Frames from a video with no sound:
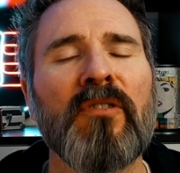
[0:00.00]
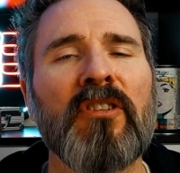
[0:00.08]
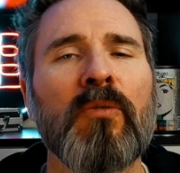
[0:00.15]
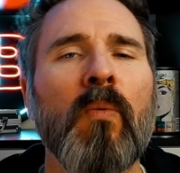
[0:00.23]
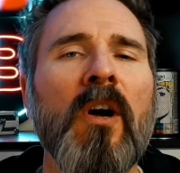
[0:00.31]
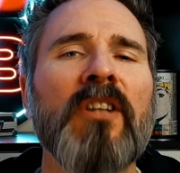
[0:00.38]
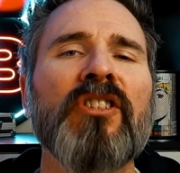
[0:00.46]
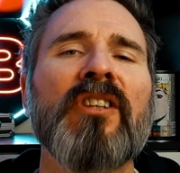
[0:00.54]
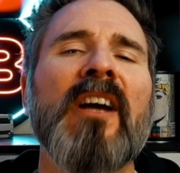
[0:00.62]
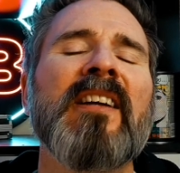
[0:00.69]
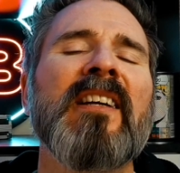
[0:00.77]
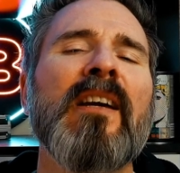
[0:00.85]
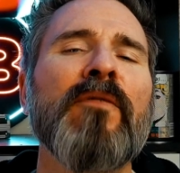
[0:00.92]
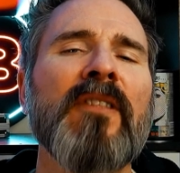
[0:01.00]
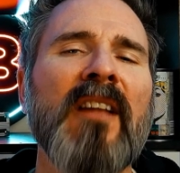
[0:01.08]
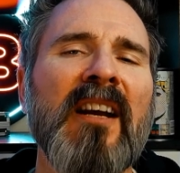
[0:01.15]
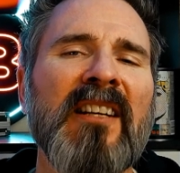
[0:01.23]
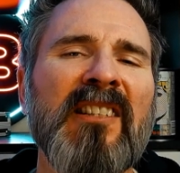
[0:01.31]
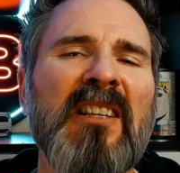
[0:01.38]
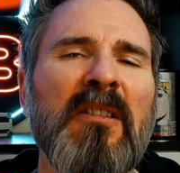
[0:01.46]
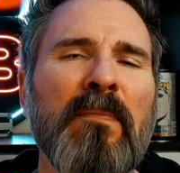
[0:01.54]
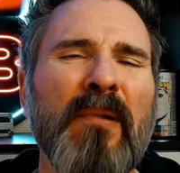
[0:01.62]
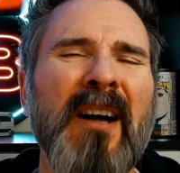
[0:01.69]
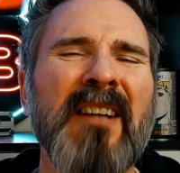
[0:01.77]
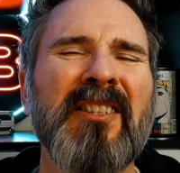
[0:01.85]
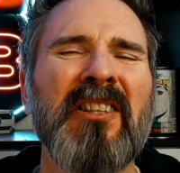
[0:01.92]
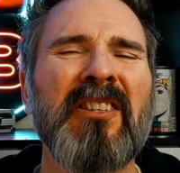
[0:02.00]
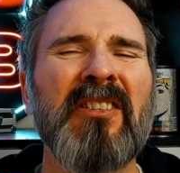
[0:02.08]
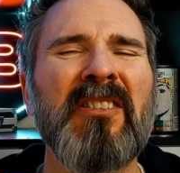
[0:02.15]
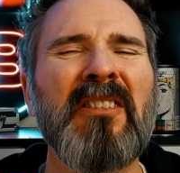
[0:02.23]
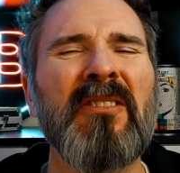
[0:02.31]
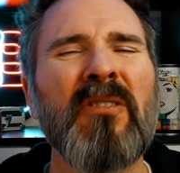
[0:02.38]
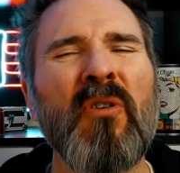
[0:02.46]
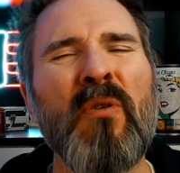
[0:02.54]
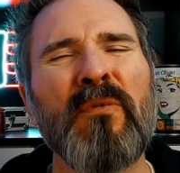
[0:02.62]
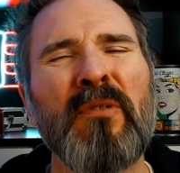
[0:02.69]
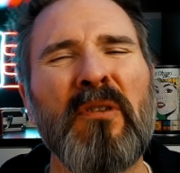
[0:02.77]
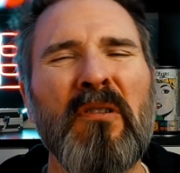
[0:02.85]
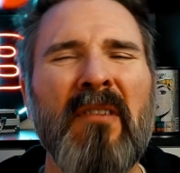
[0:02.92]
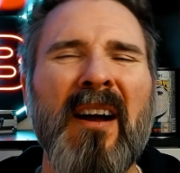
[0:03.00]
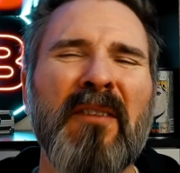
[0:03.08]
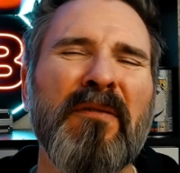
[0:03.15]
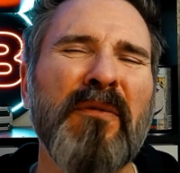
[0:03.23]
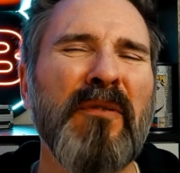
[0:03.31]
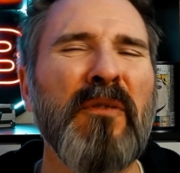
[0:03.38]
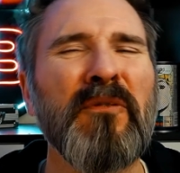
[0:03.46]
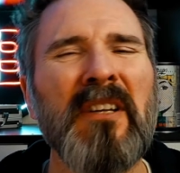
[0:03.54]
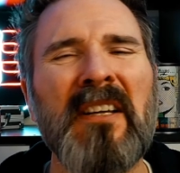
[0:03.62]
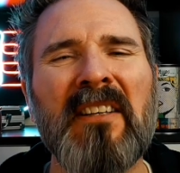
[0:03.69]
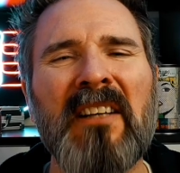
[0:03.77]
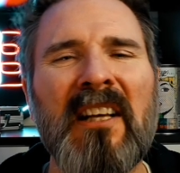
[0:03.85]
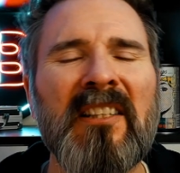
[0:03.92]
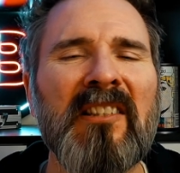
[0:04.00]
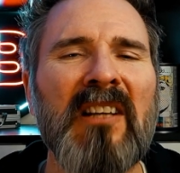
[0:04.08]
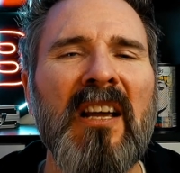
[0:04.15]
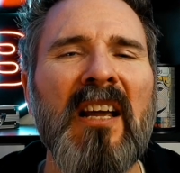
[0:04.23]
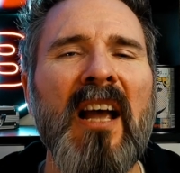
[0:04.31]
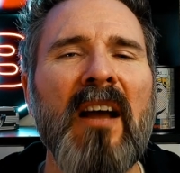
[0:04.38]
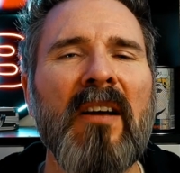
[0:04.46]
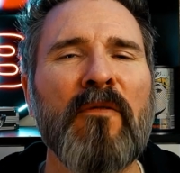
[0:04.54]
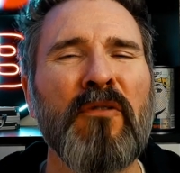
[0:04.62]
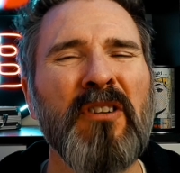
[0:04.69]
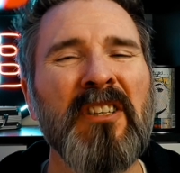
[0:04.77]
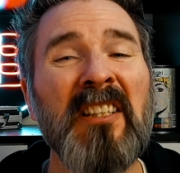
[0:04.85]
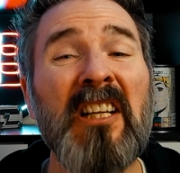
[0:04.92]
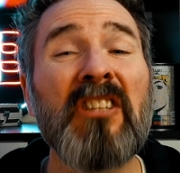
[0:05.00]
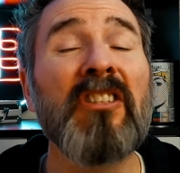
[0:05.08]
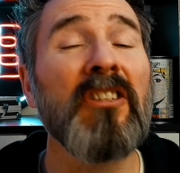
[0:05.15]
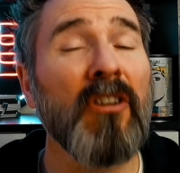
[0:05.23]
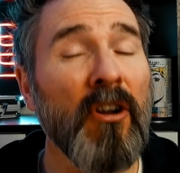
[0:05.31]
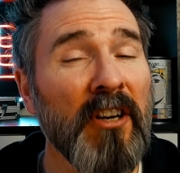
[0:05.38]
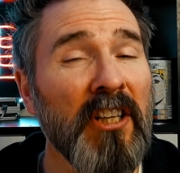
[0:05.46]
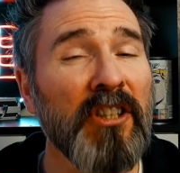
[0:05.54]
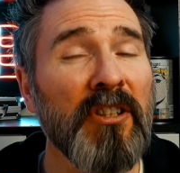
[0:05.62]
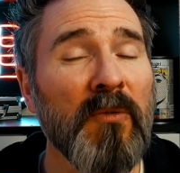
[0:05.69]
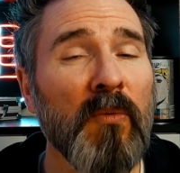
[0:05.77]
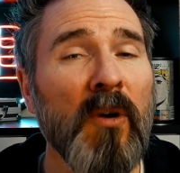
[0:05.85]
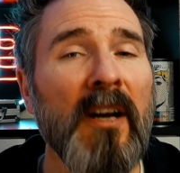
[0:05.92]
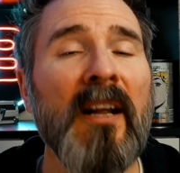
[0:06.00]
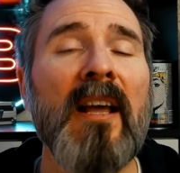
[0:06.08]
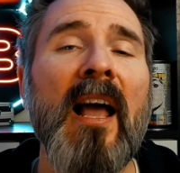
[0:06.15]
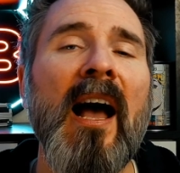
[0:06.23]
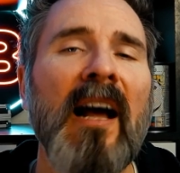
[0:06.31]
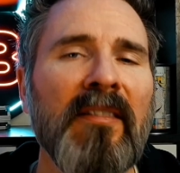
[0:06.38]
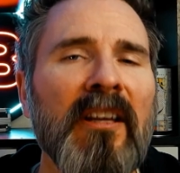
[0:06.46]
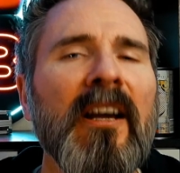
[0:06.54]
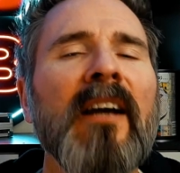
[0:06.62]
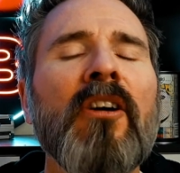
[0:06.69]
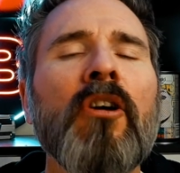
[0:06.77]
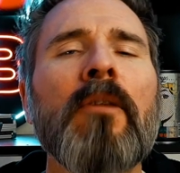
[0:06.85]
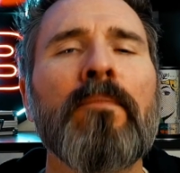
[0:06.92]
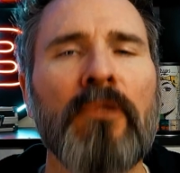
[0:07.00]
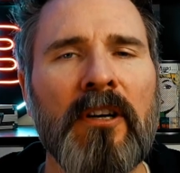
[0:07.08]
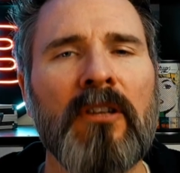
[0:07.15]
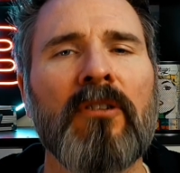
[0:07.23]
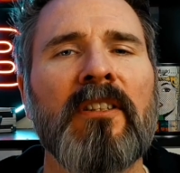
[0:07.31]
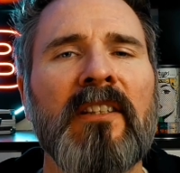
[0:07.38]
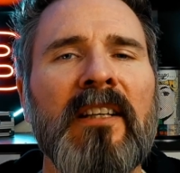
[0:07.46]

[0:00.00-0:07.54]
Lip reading: for this watch, and given that I see the prices still go for around 15, let's say, for a decent condition one, I think I got a pretty good